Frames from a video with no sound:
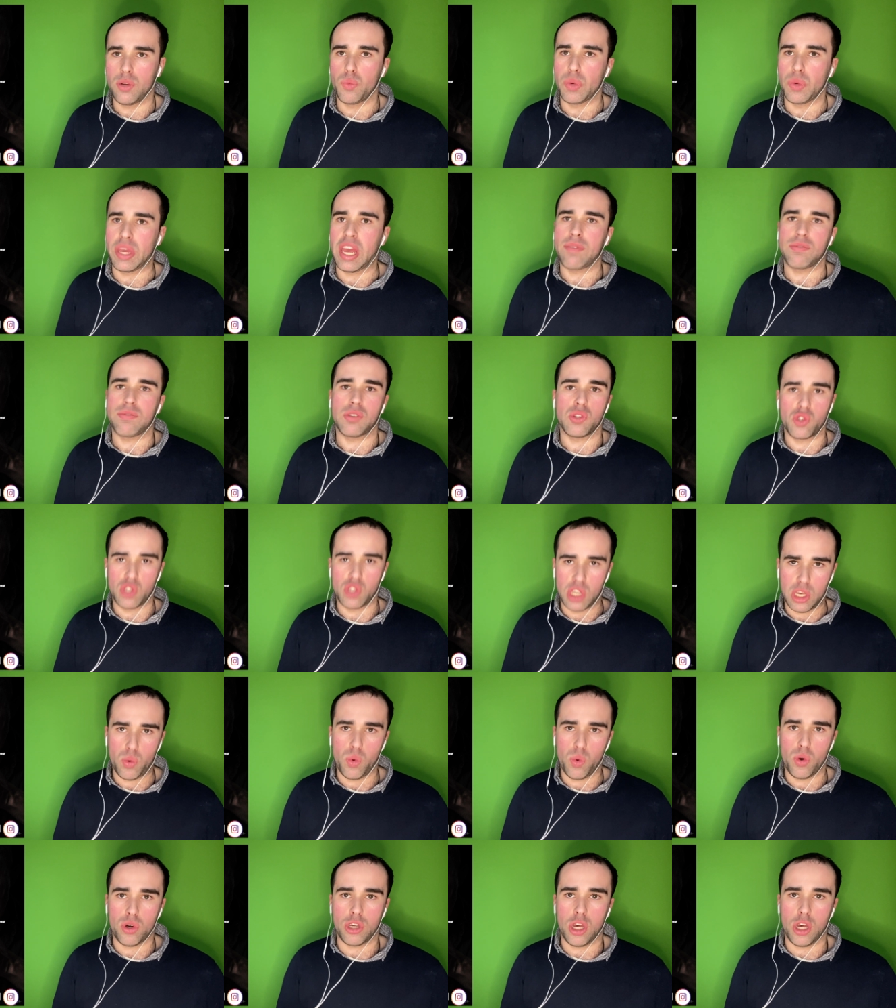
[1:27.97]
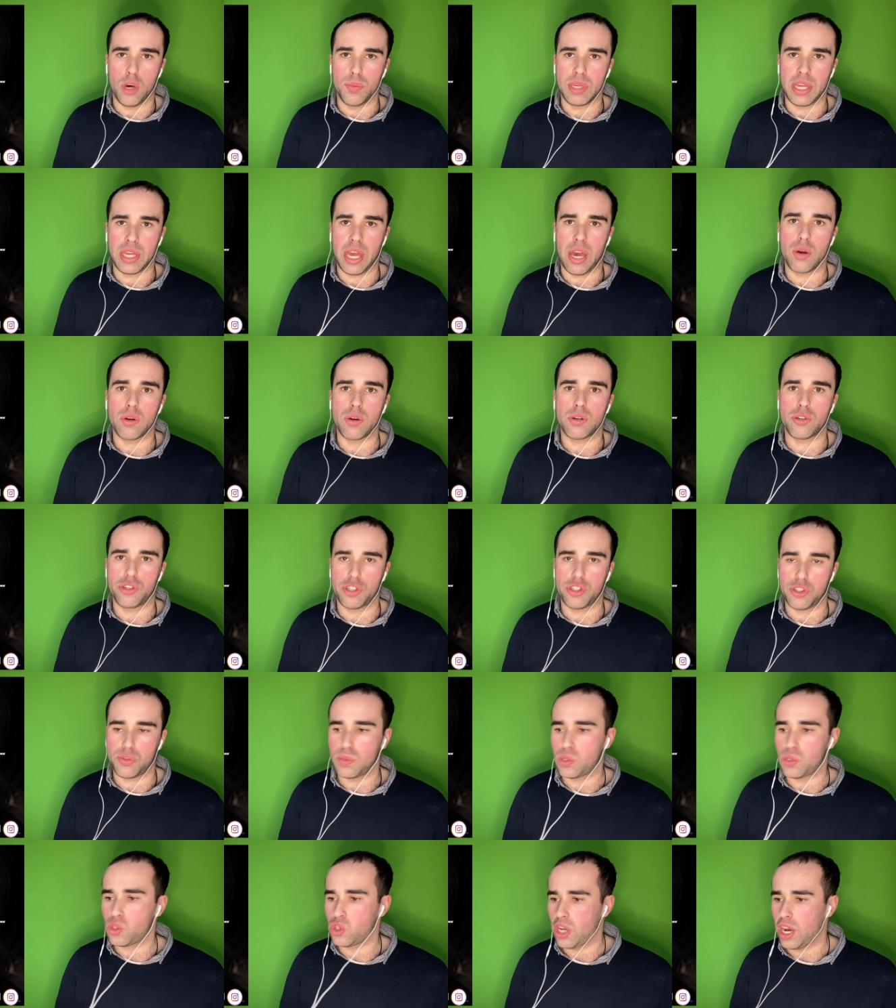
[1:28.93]
We have the sequel coming out at
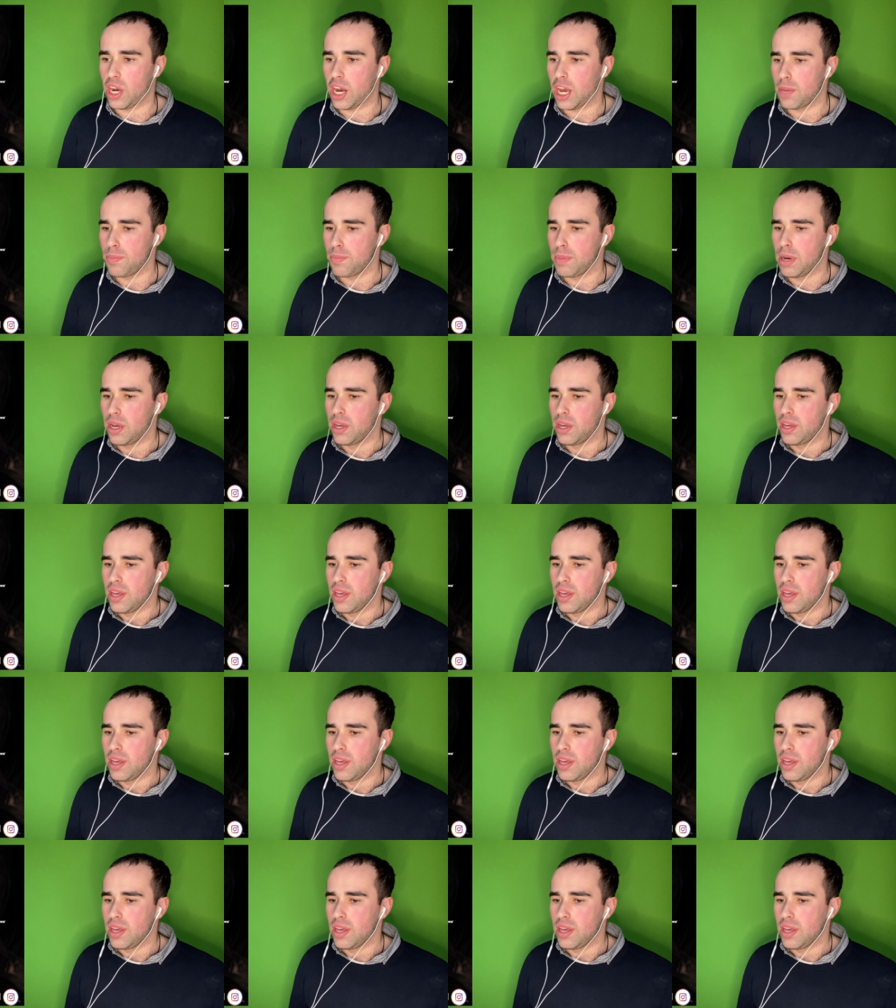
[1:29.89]
Christmas time,